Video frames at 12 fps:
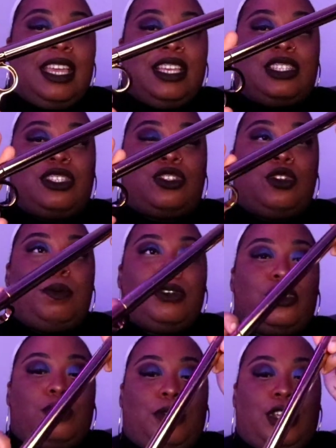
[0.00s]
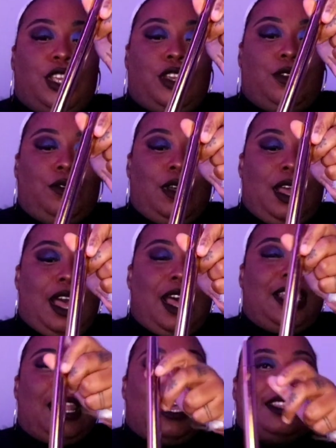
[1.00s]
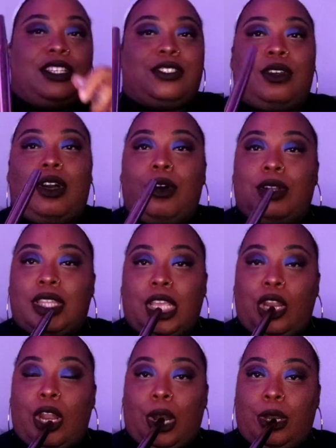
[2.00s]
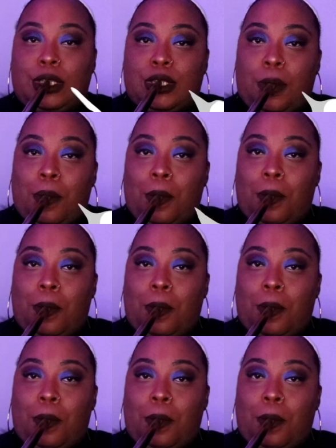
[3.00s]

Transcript: It's super, super cute. I like that you can hold it and you know the